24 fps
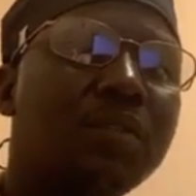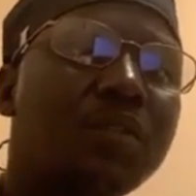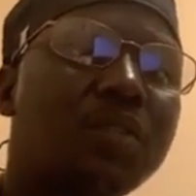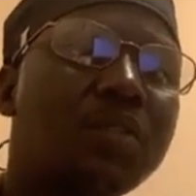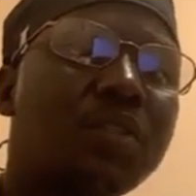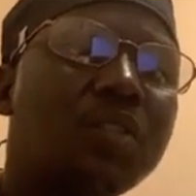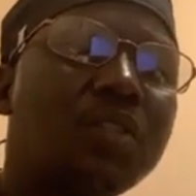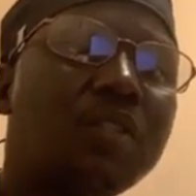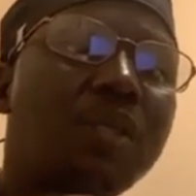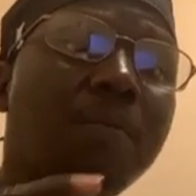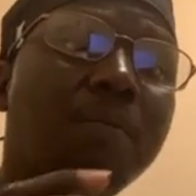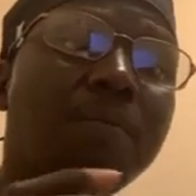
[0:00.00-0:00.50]

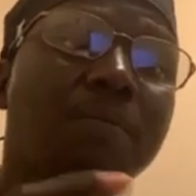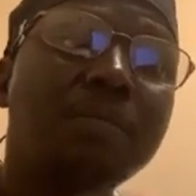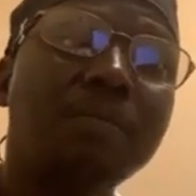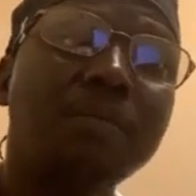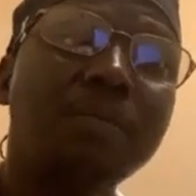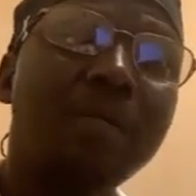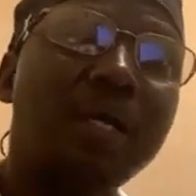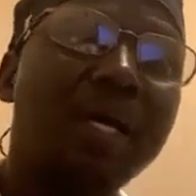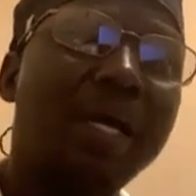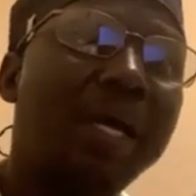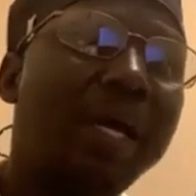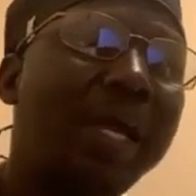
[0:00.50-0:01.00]
Some
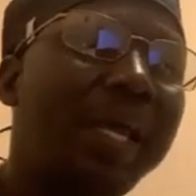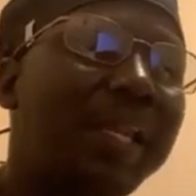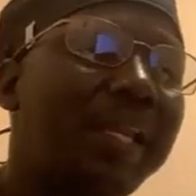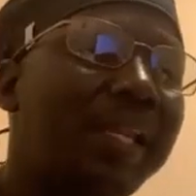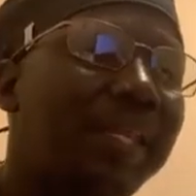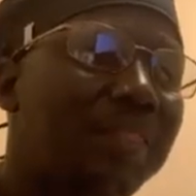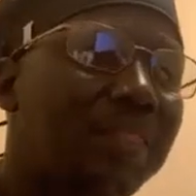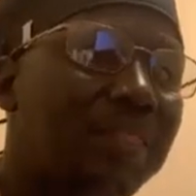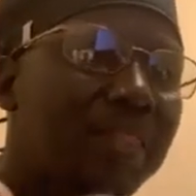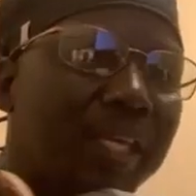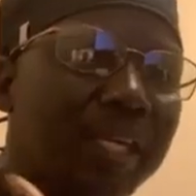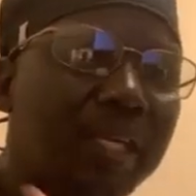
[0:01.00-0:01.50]

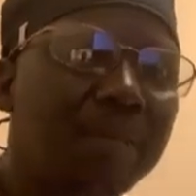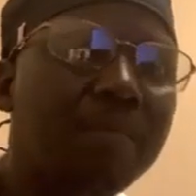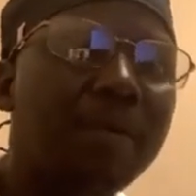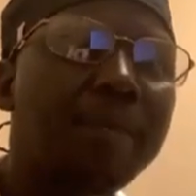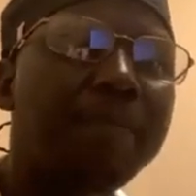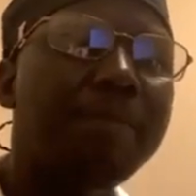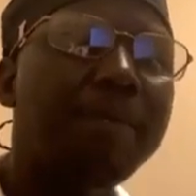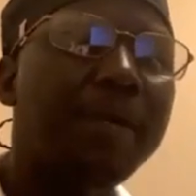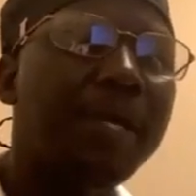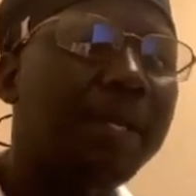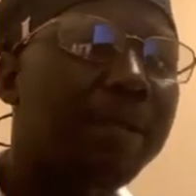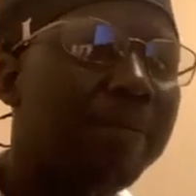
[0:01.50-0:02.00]

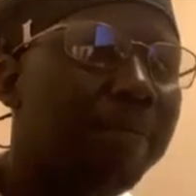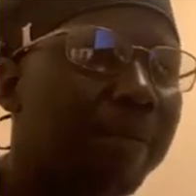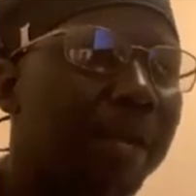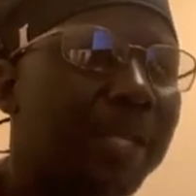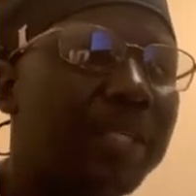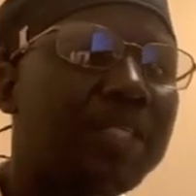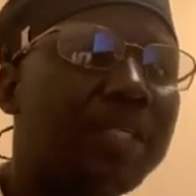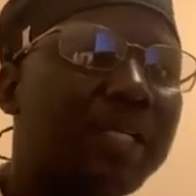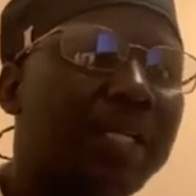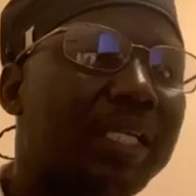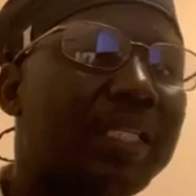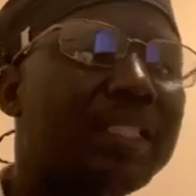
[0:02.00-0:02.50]
anything very
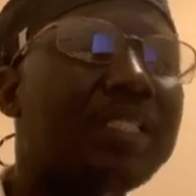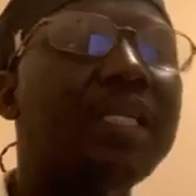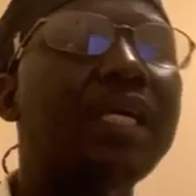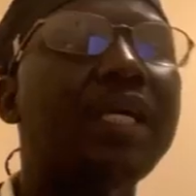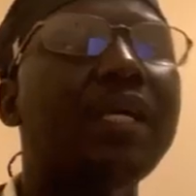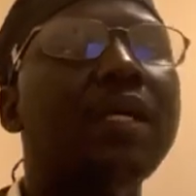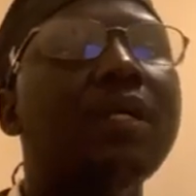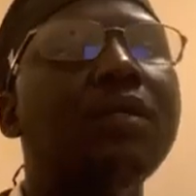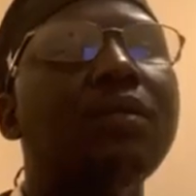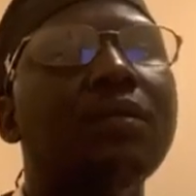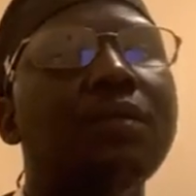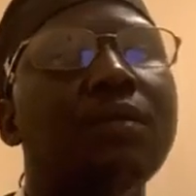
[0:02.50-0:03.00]
major a
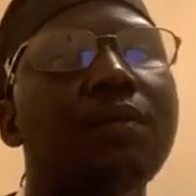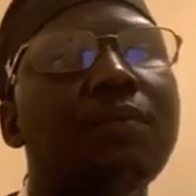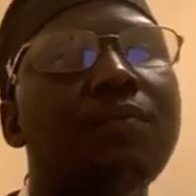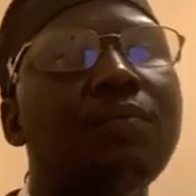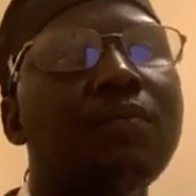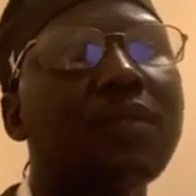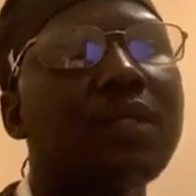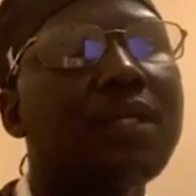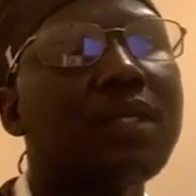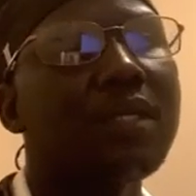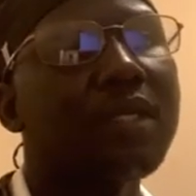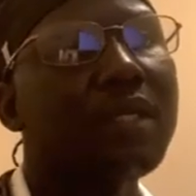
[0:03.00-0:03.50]
tegadu,
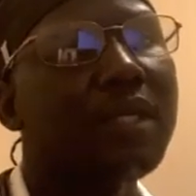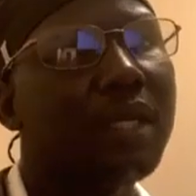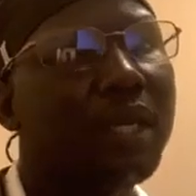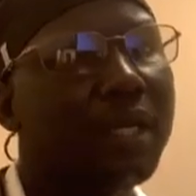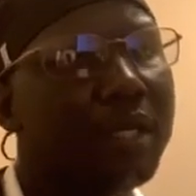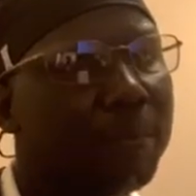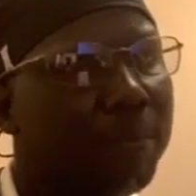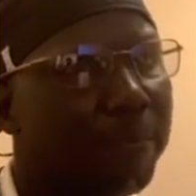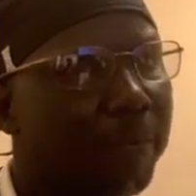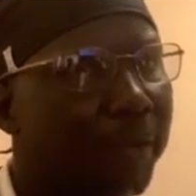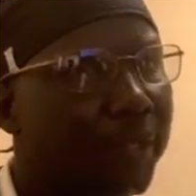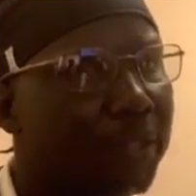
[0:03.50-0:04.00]

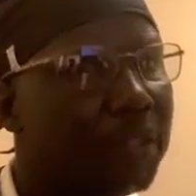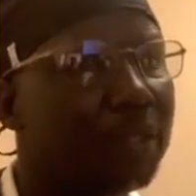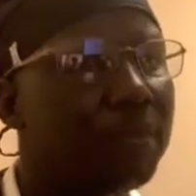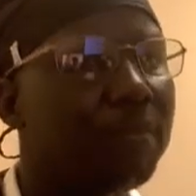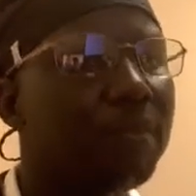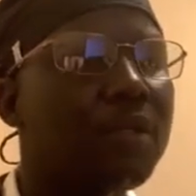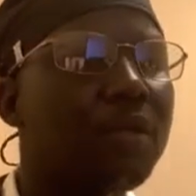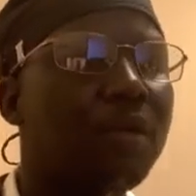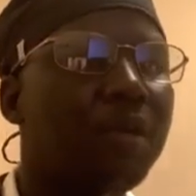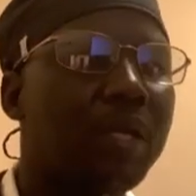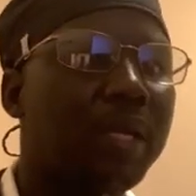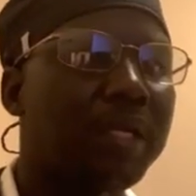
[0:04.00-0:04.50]
like depression,
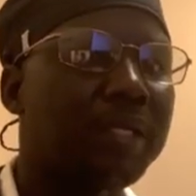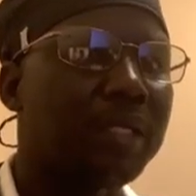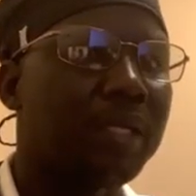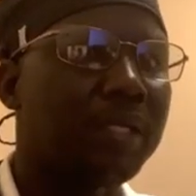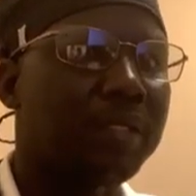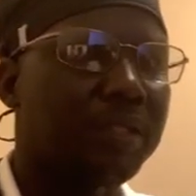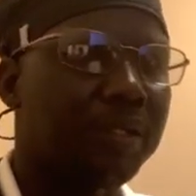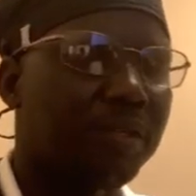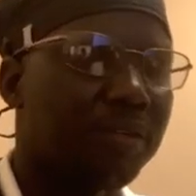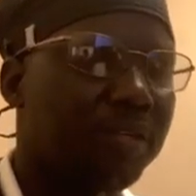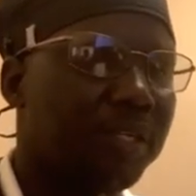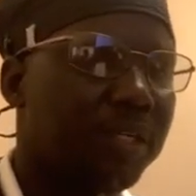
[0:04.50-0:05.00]
metal like
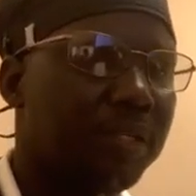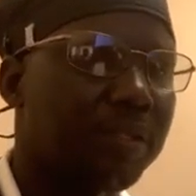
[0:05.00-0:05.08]
that.